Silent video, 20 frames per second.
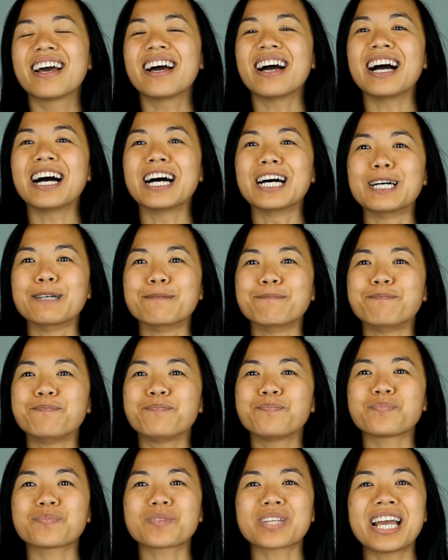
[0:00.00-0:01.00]

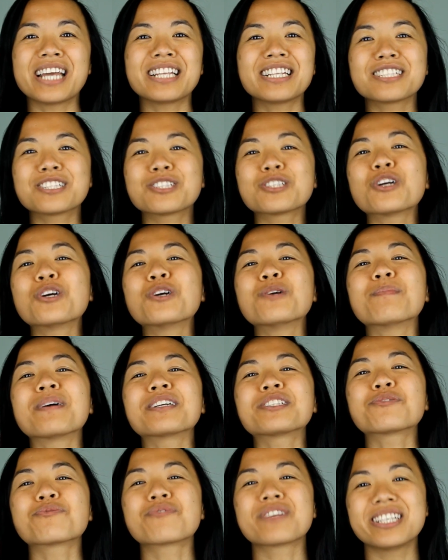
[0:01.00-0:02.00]
And there's so
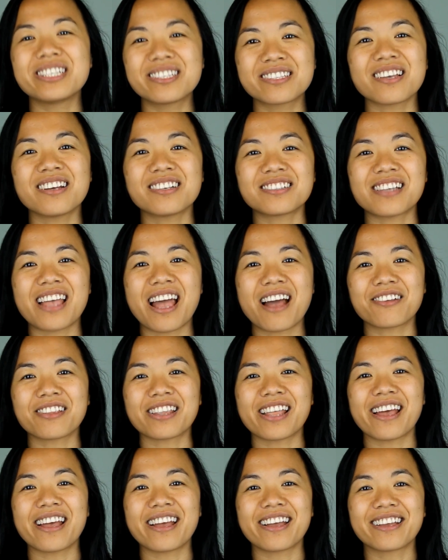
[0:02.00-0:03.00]
much research out
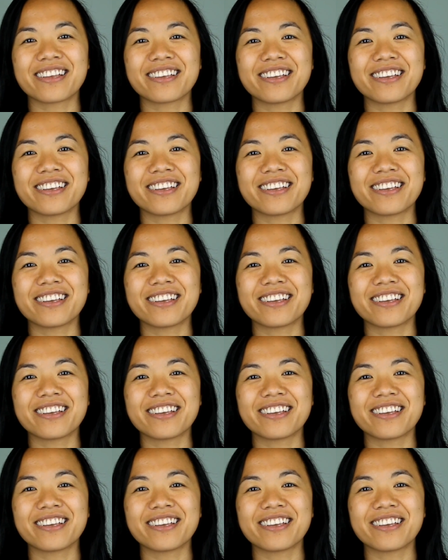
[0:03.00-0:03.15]
there,